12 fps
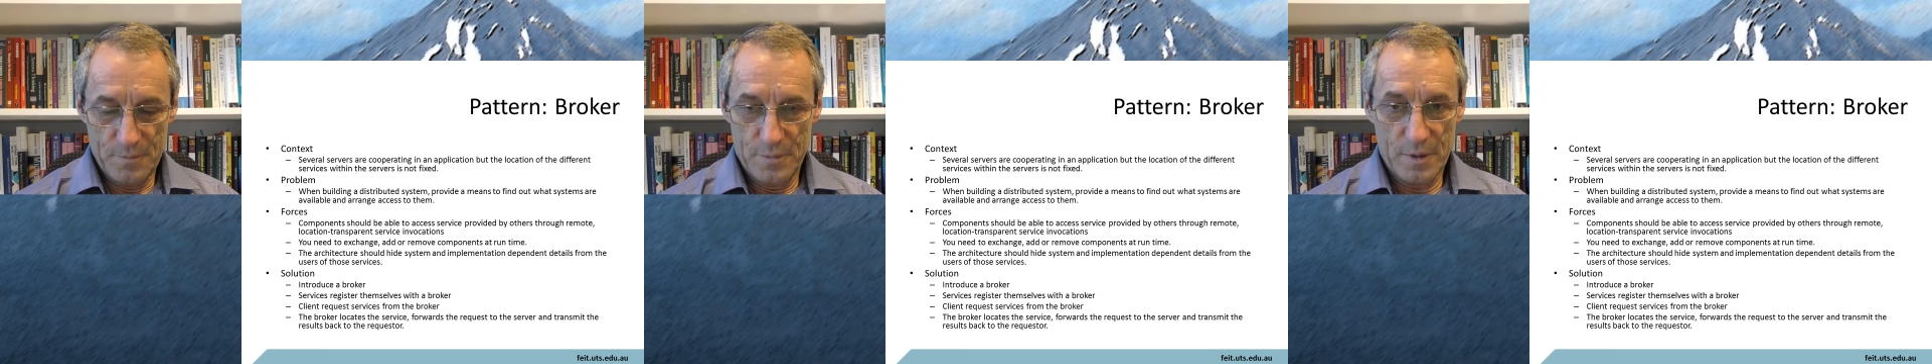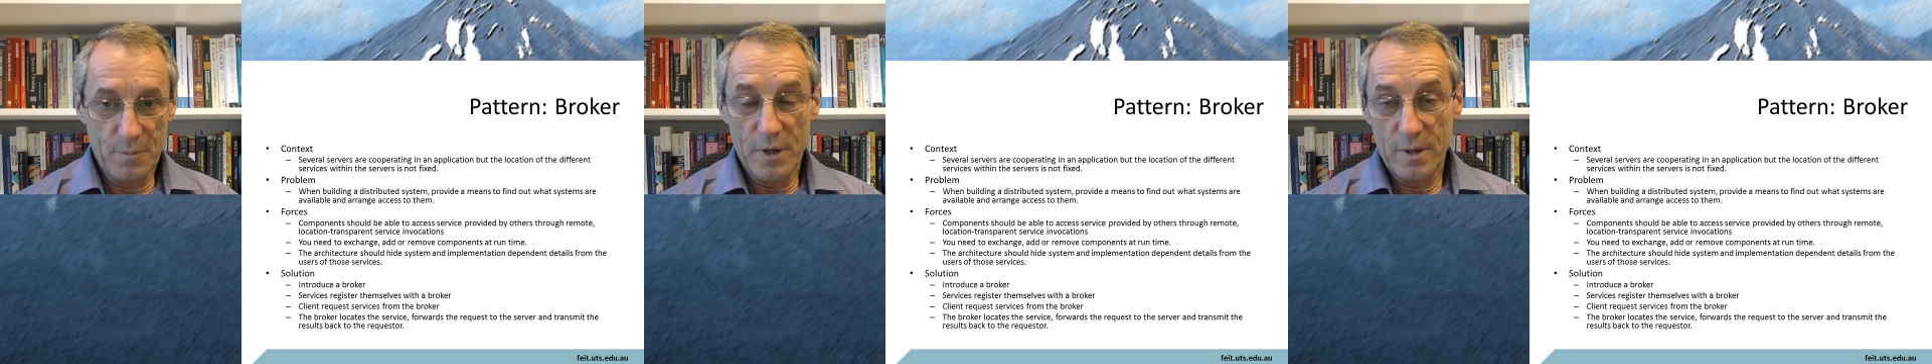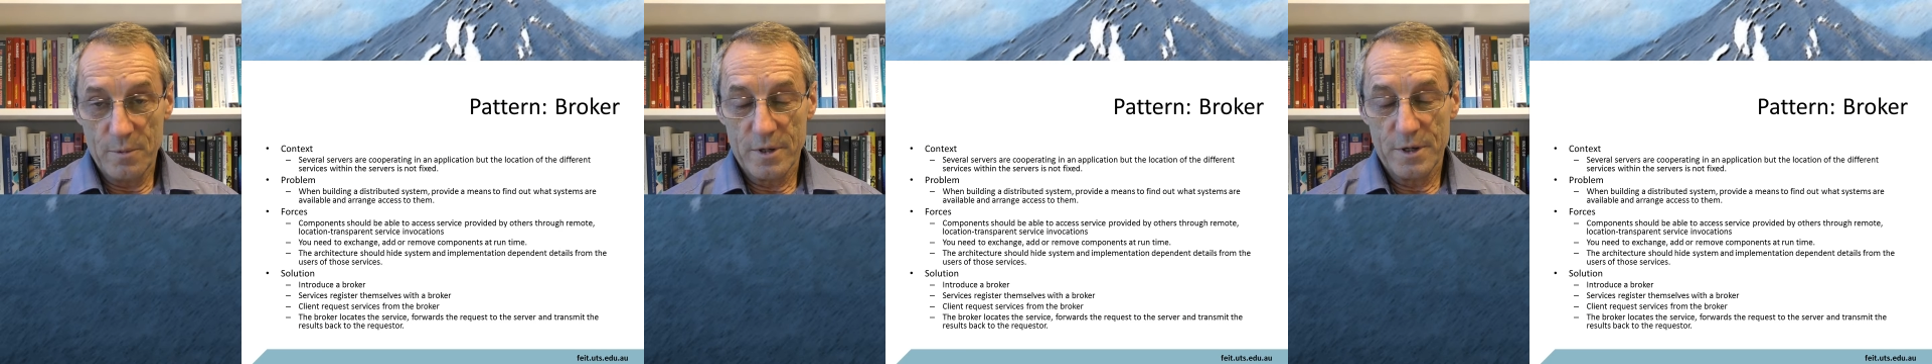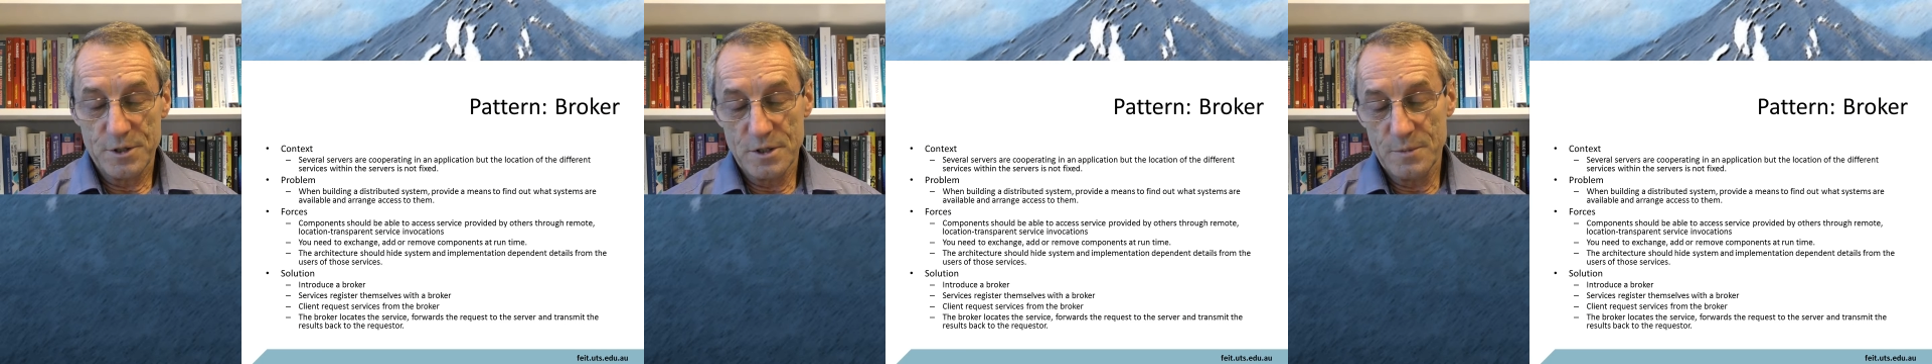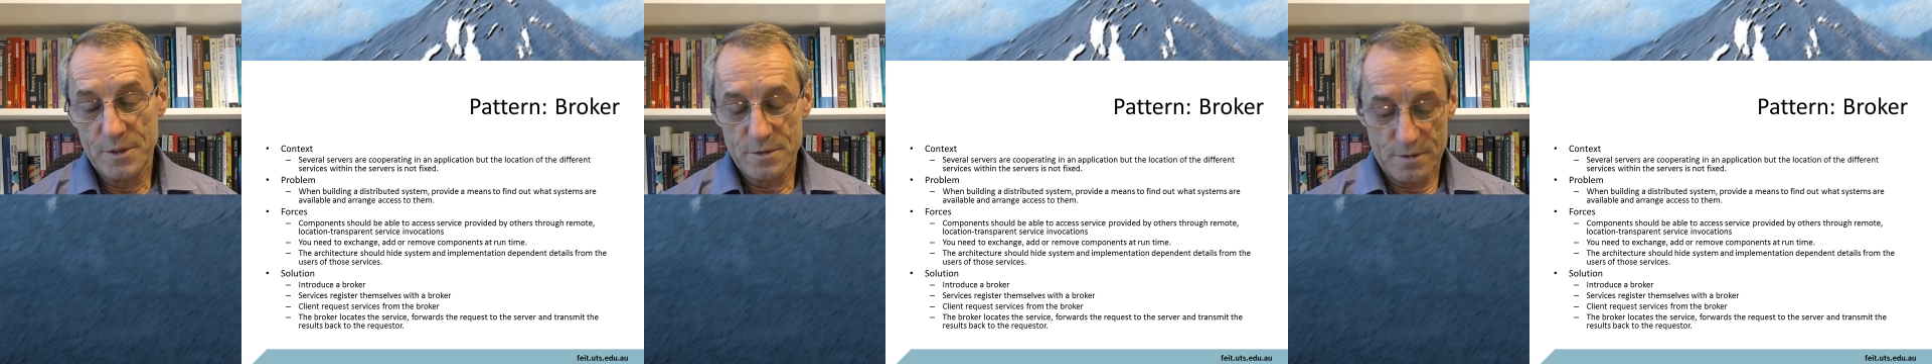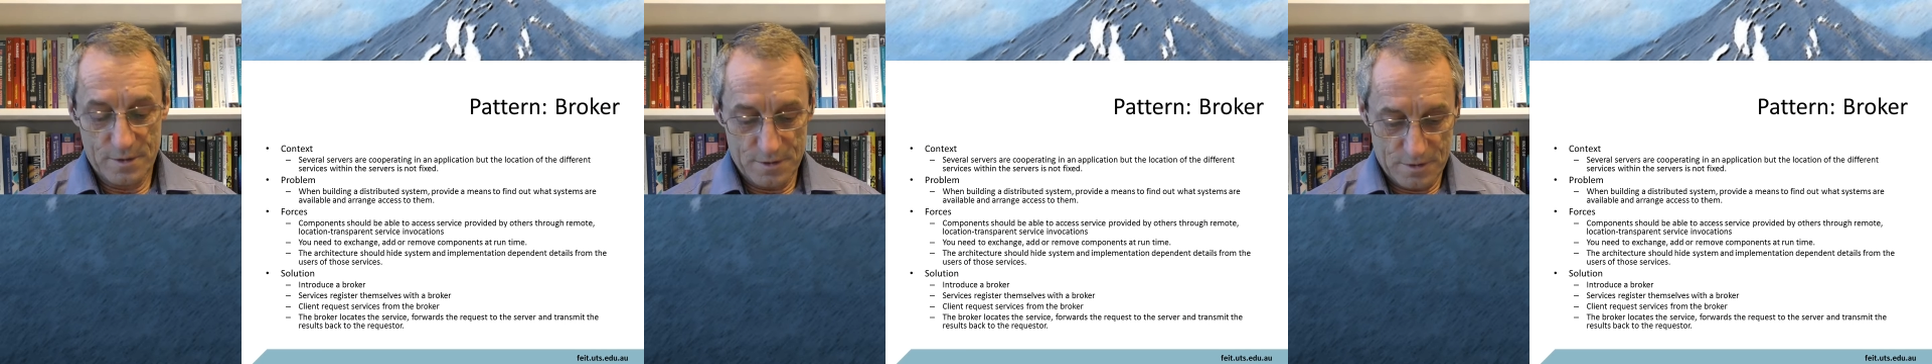But my application depends
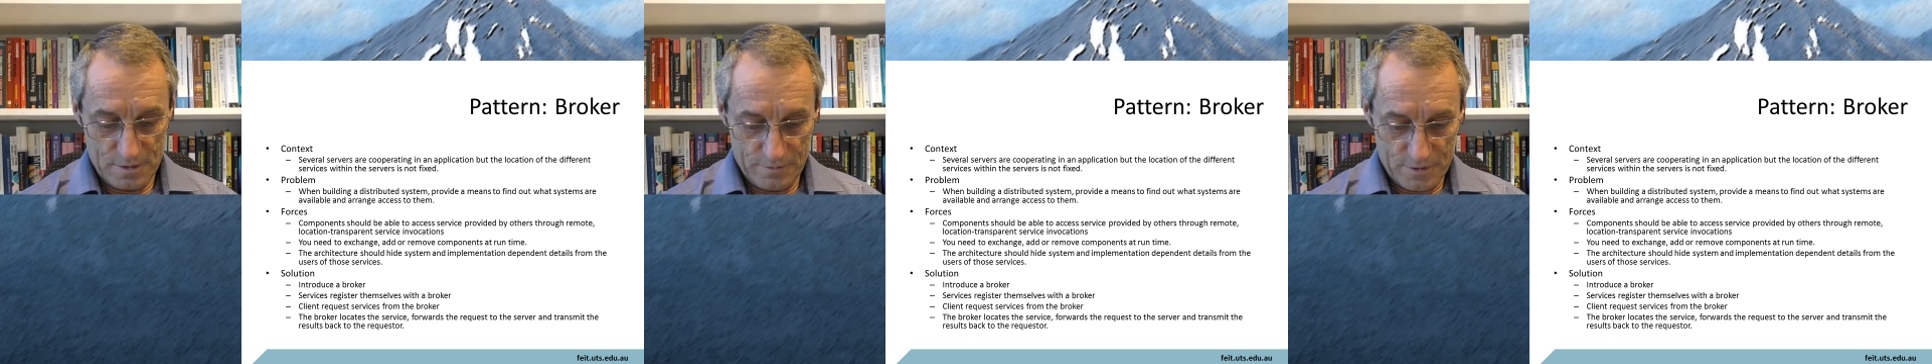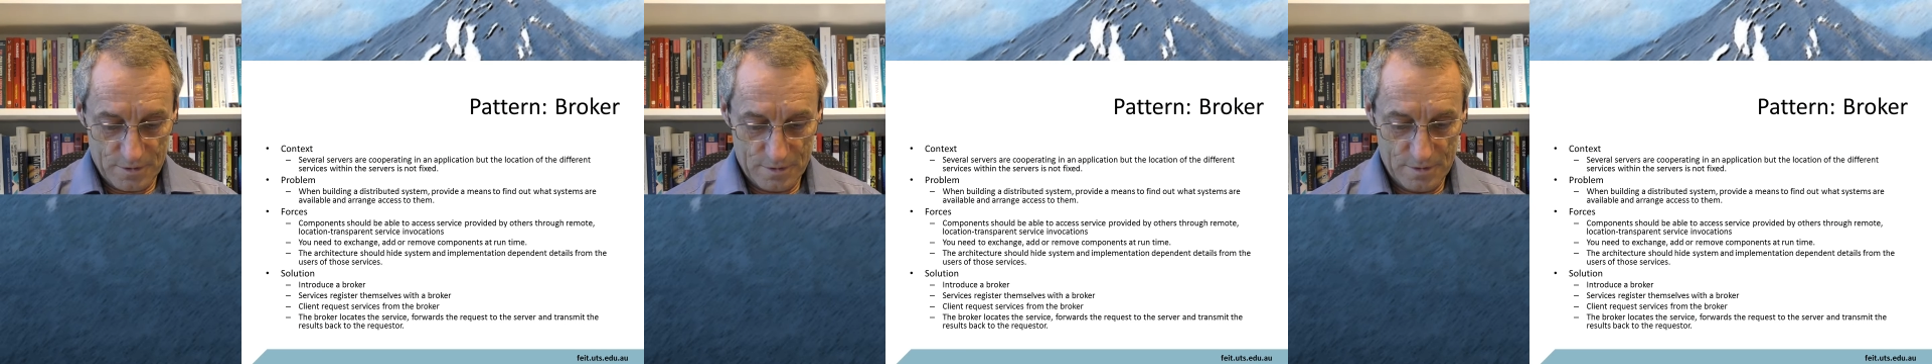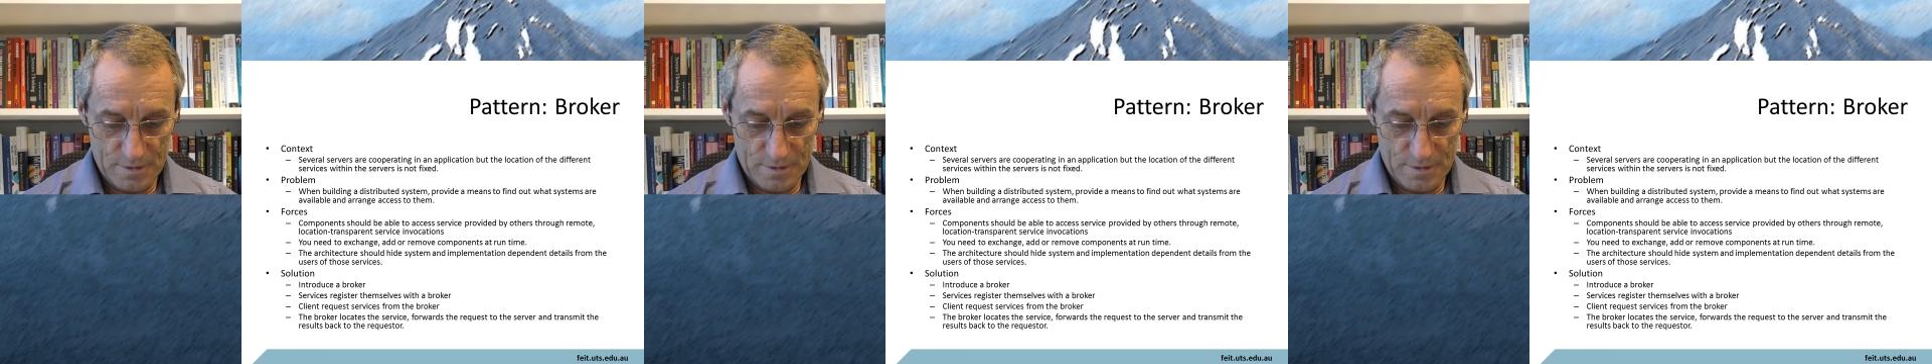on that service.